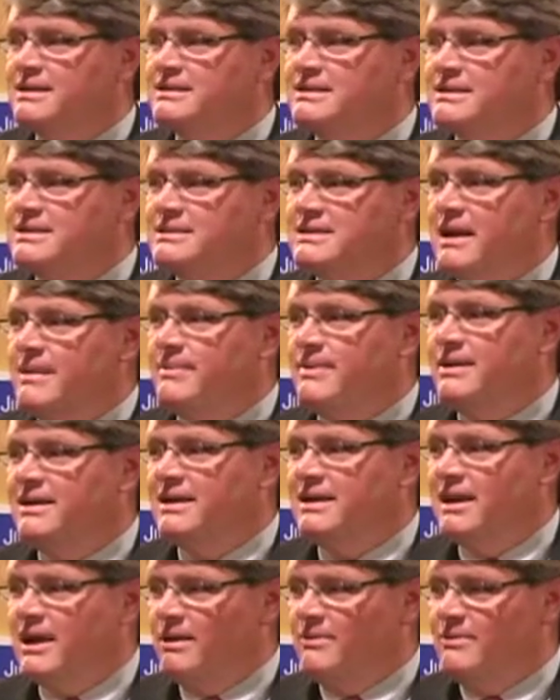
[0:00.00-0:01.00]
to step in
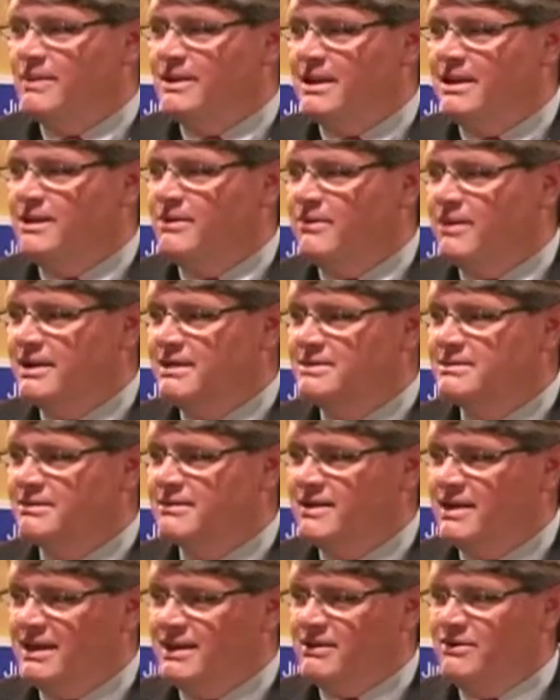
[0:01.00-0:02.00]
and help in any way, so
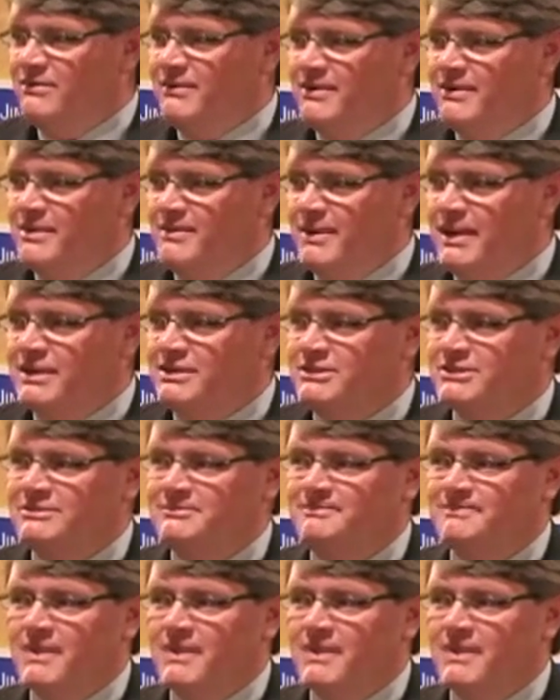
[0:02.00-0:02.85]
thank you very much.